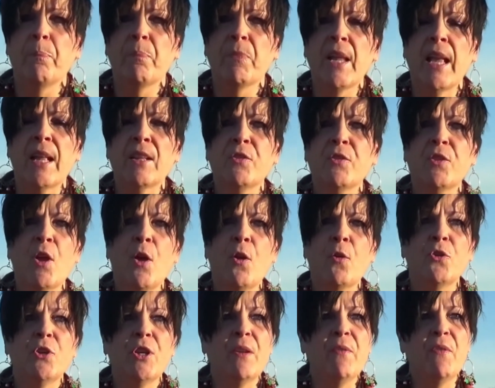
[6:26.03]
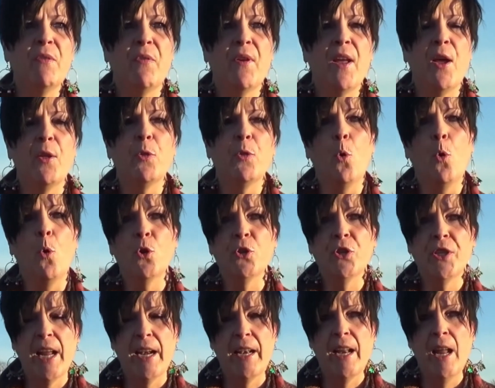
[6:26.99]
And so she even found the
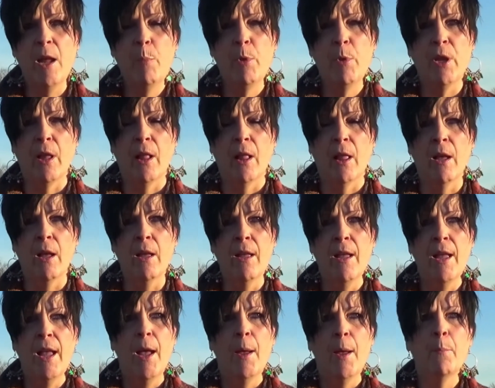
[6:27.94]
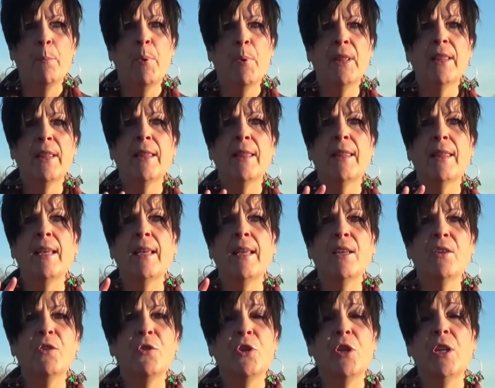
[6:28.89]
Horsehead Nebula. But the thing
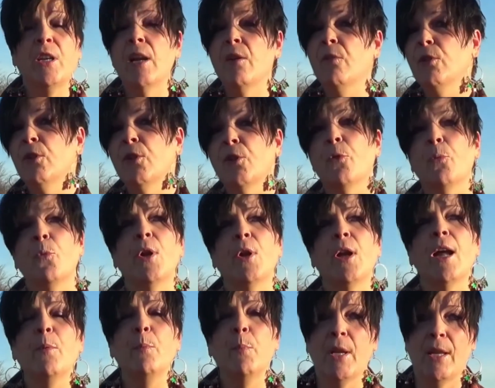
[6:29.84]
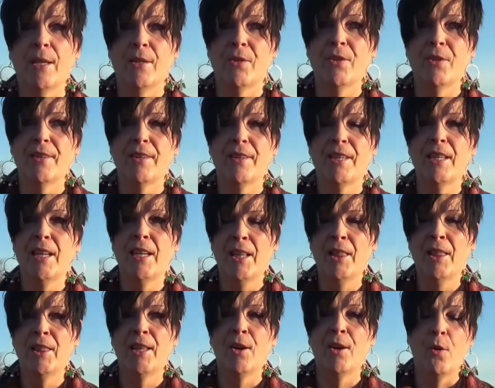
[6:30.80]
is, she never looked through an eyepiece to
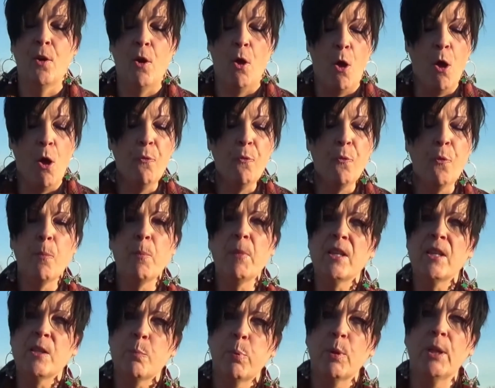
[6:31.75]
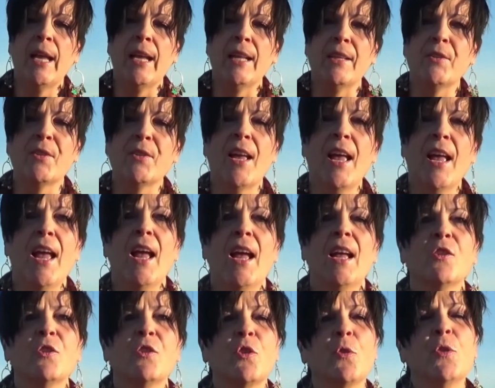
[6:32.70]
get there, all from these plates.
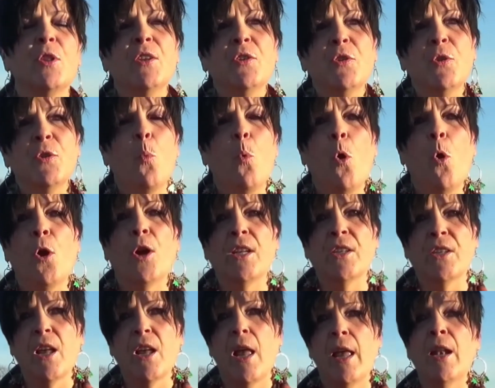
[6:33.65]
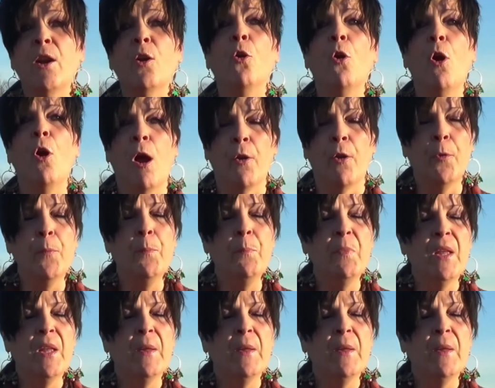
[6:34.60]
So this award is in her honor.